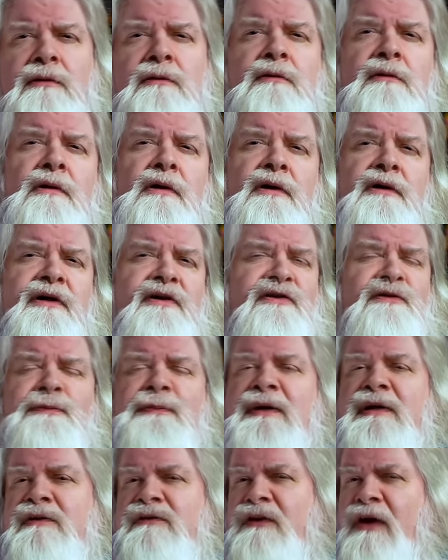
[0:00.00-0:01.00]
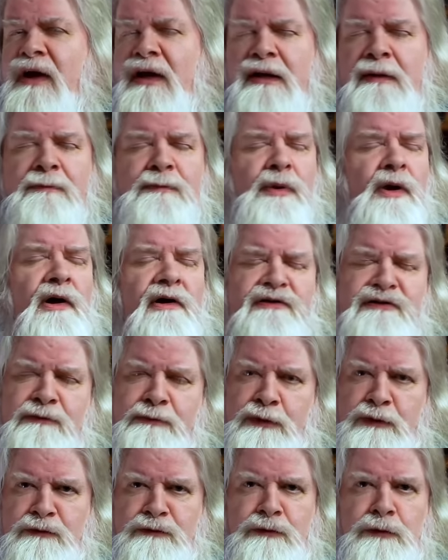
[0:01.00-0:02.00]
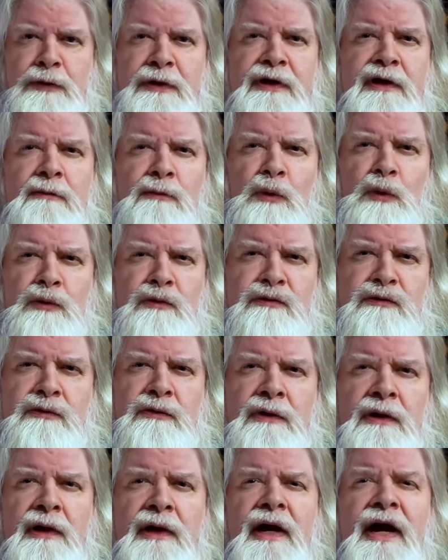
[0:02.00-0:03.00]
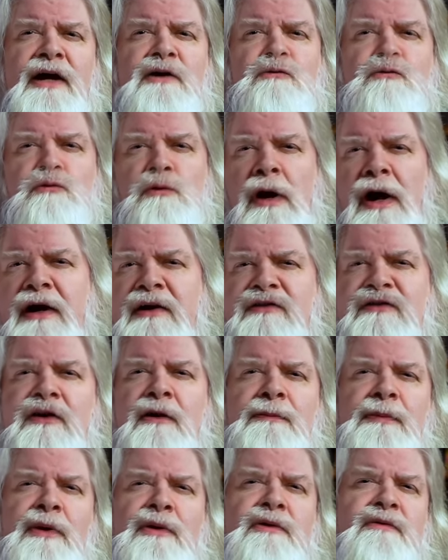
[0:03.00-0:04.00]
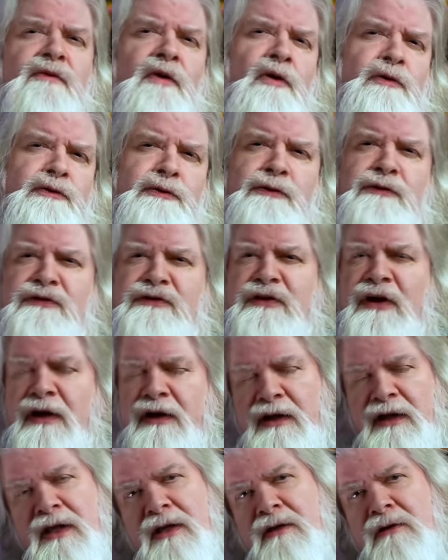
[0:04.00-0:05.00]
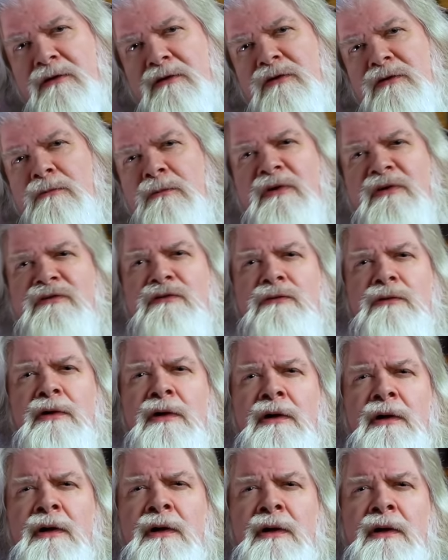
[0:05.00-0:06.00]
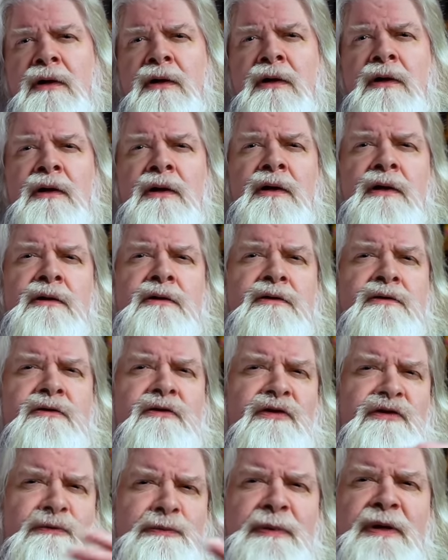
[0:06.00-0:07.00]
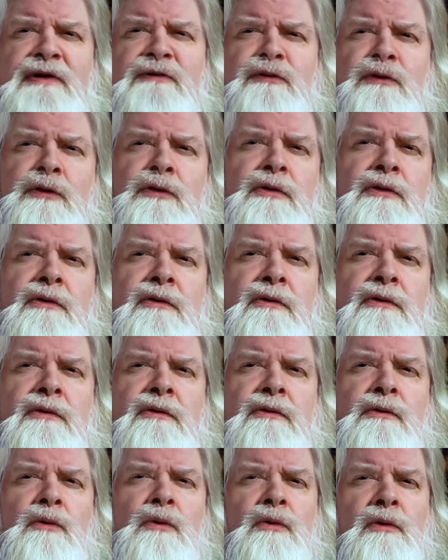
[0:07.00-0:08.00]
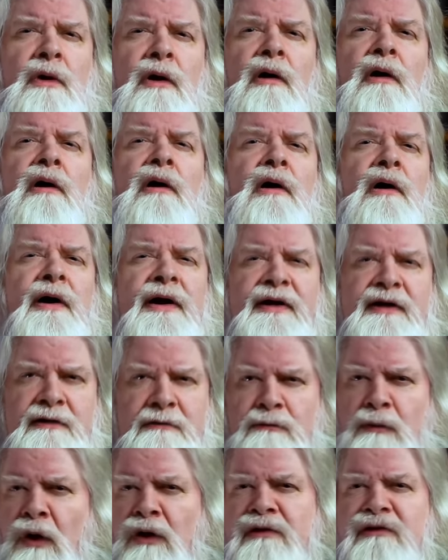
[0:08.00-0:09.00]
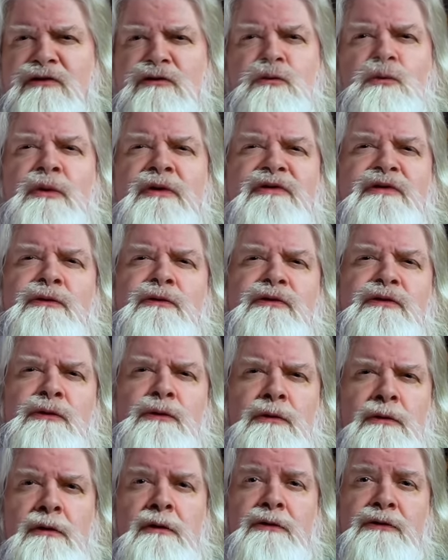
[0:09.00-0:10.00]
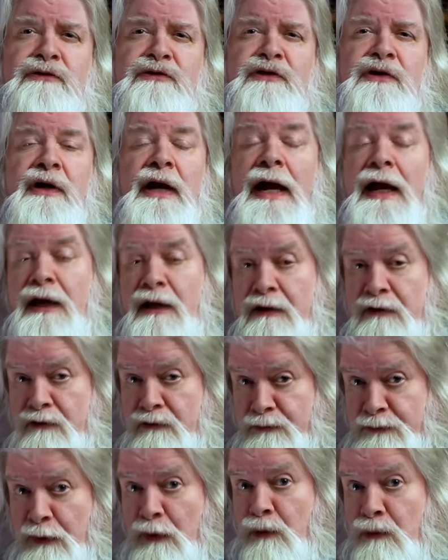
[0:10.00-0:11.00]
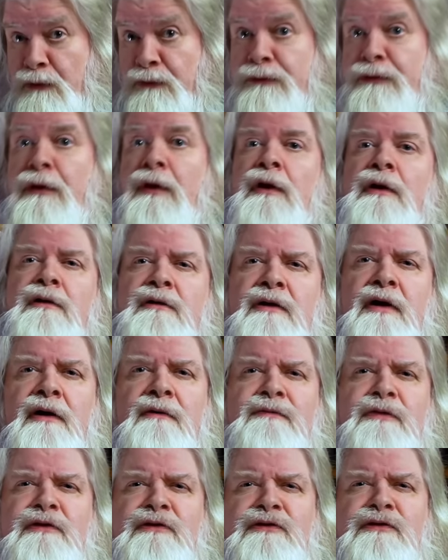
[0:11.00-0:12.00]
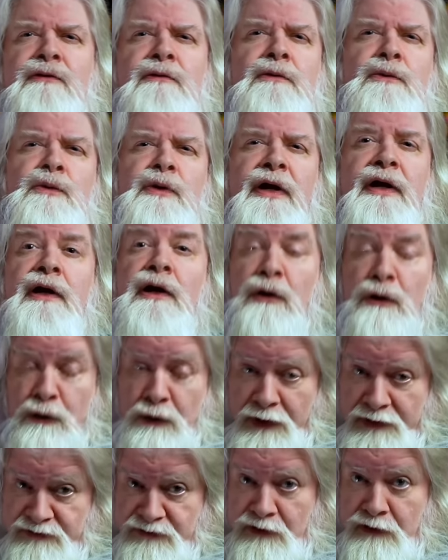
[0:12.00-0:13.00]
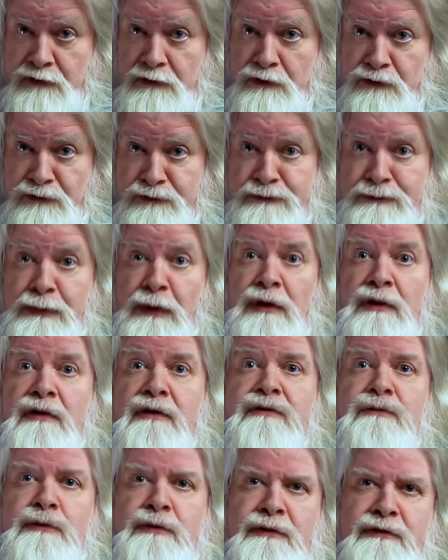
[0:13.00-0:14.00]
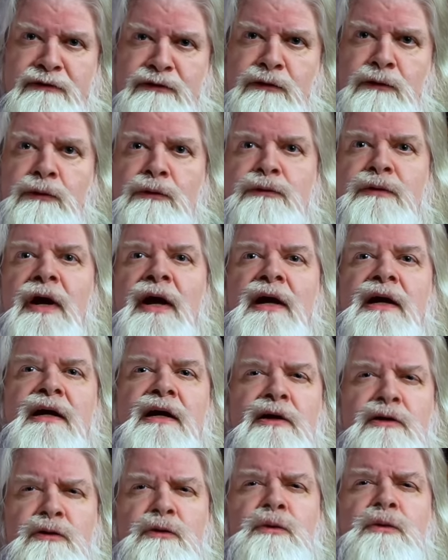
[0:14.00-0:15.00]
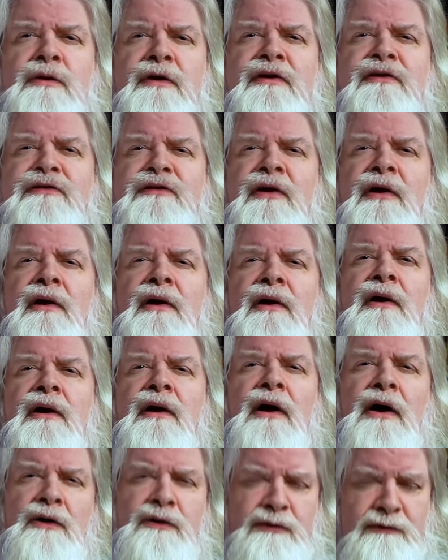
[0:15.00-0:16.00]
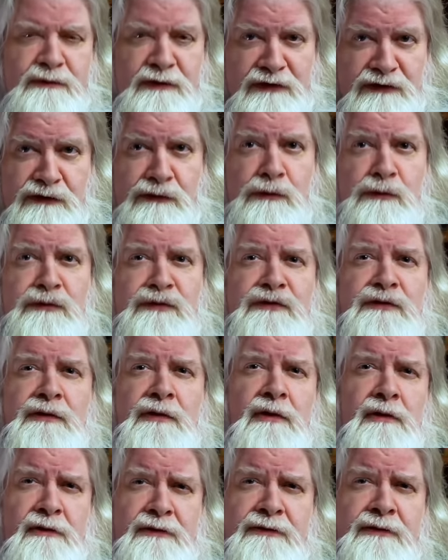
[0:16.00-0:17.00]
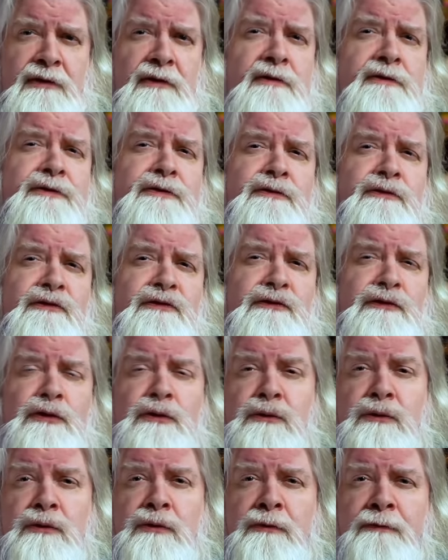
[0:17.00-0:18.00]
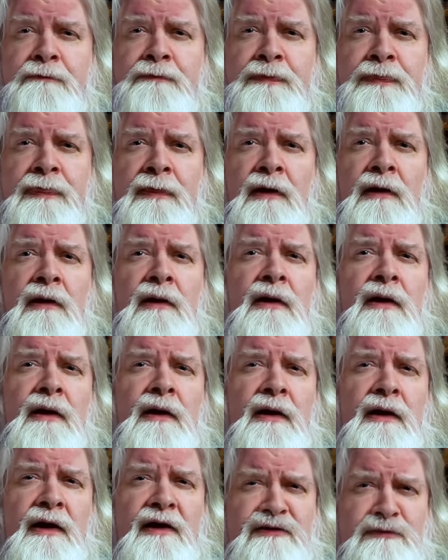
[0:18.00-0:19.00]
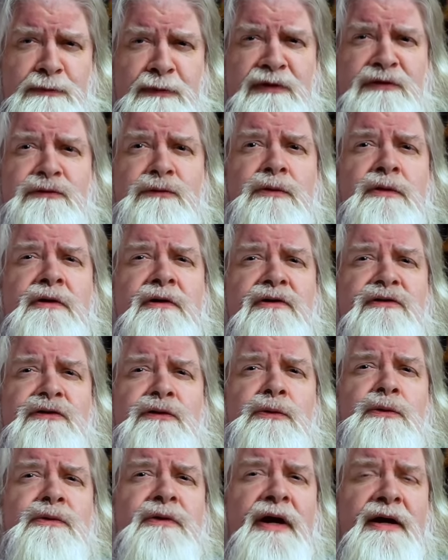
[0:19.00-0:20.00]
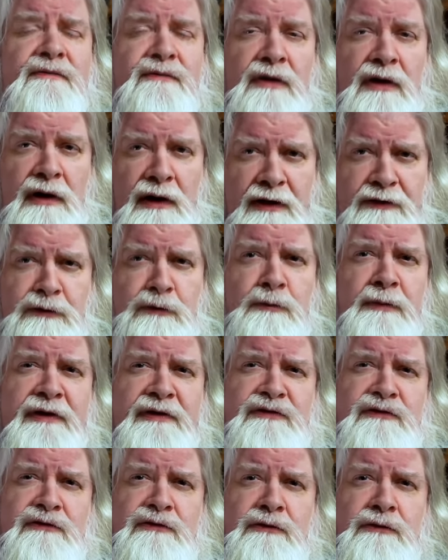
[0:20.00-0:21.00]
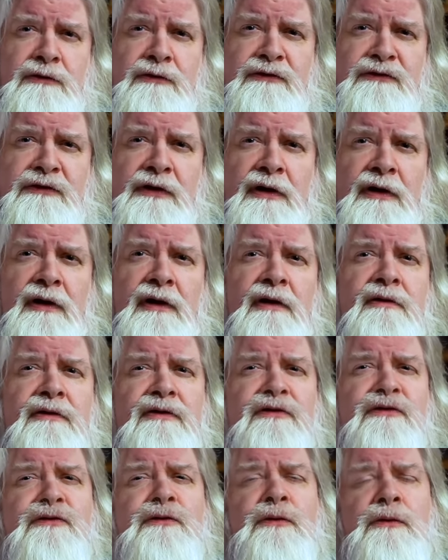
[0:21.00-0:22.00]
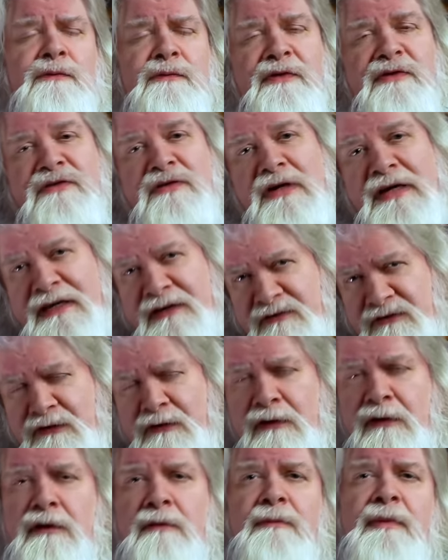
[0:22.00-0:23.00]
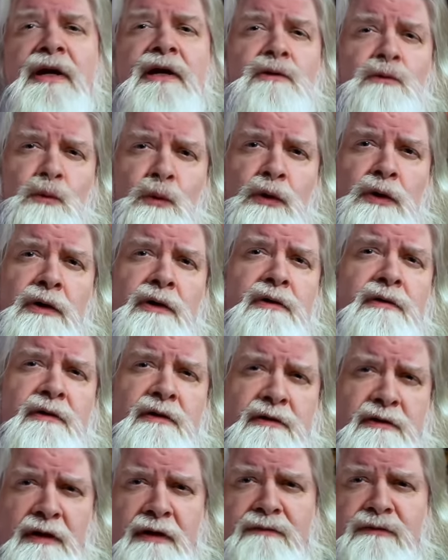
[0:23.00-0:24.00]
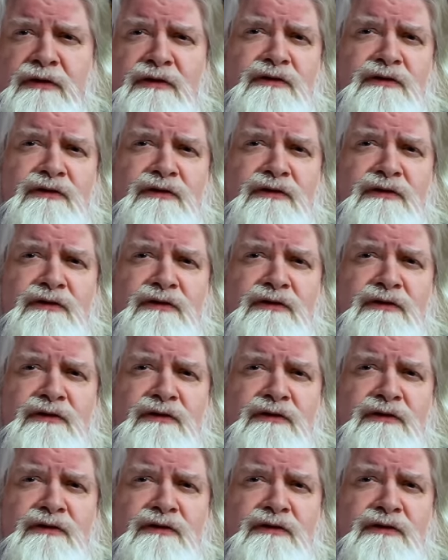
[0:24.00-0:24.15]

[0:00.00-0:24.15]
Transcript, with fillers: along at speeds impossible for any mortal, and rise up out of altars dedicated to Mystra, to speak for her, or awe and admonish wizards or clergy, and both Dove and Selûne, who has a close bond with Azuth, can do this out of Azuth's altars too. As Mystra and Azuth have other messengers, this service isn't the main work that Dove and